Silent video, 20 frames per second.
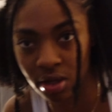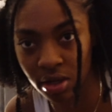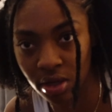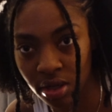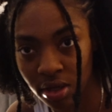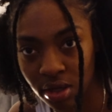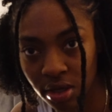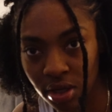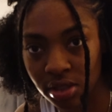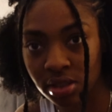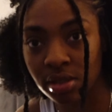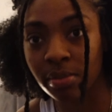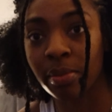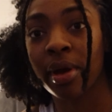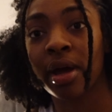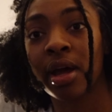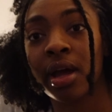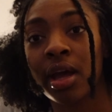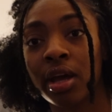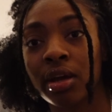look up. It's a
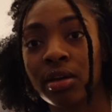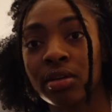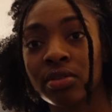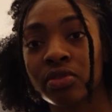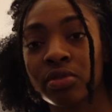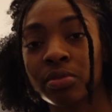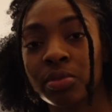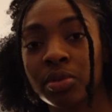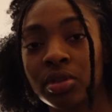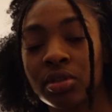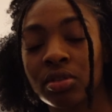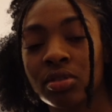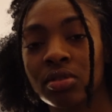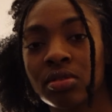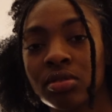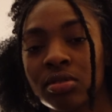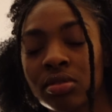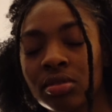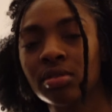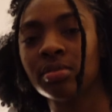bad angle for me.
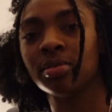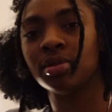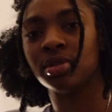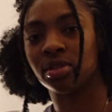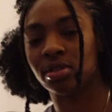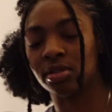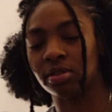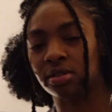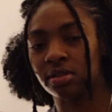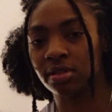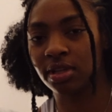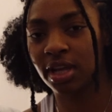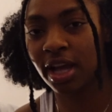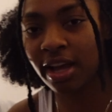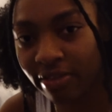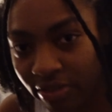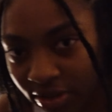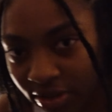Let me see. I